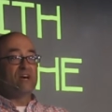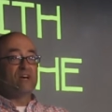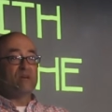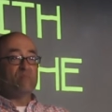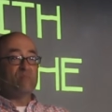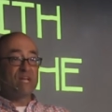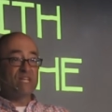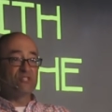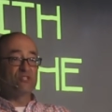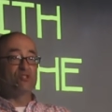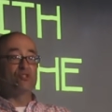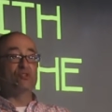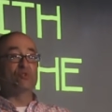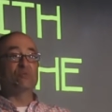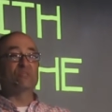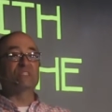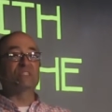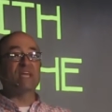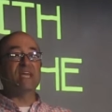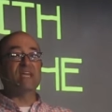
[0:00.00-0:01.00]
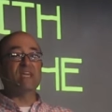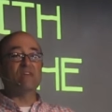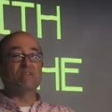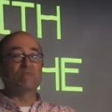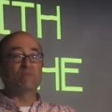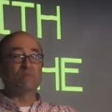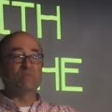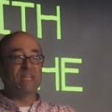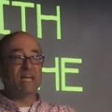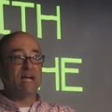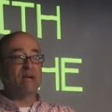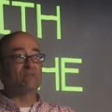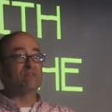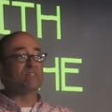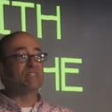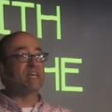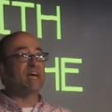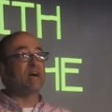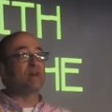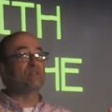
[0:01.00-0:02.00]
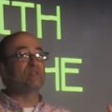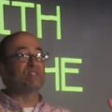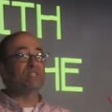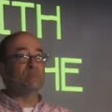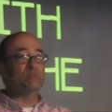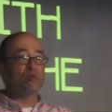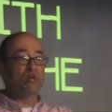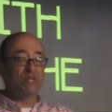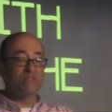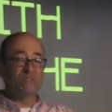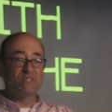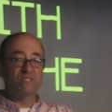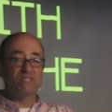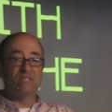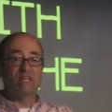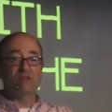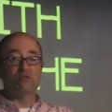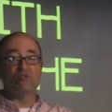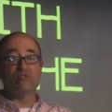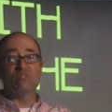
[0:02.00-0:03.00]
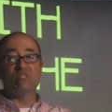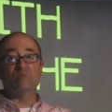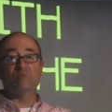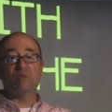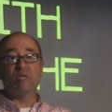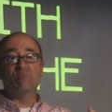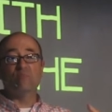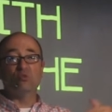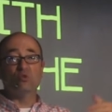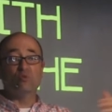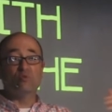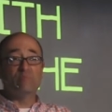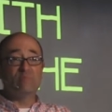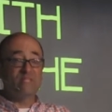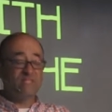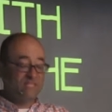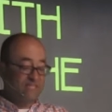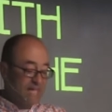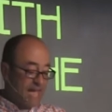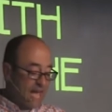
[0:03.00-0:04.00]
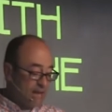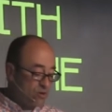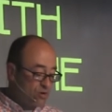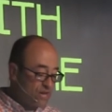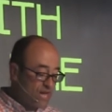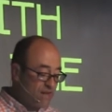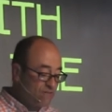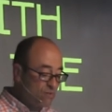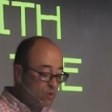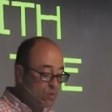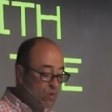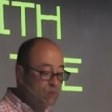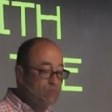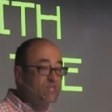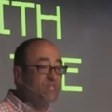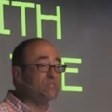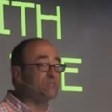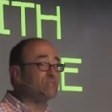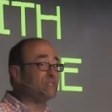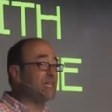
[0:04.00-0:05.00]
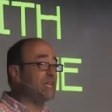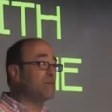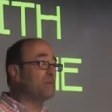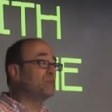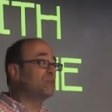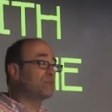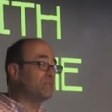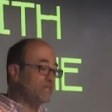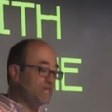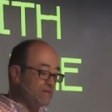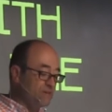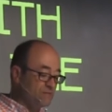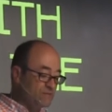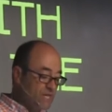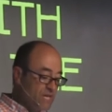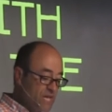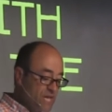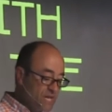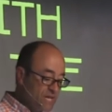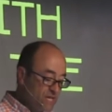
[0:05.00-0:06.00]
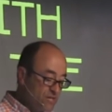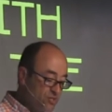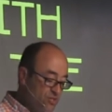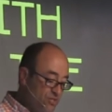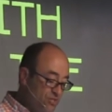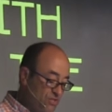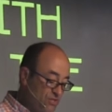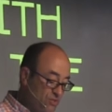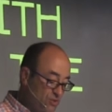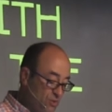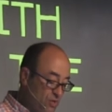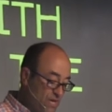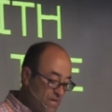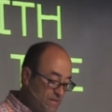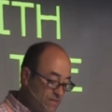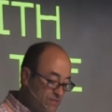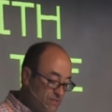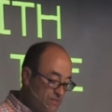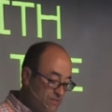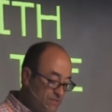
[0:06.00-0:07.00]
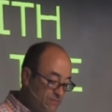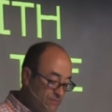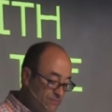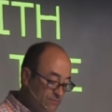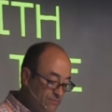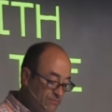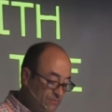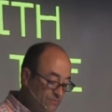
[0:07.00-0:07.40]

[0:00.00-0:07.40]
uh, messenger was taking from town to town as he brought this letter to these people who had been scattered everywhere because they believed in Jesus Christ.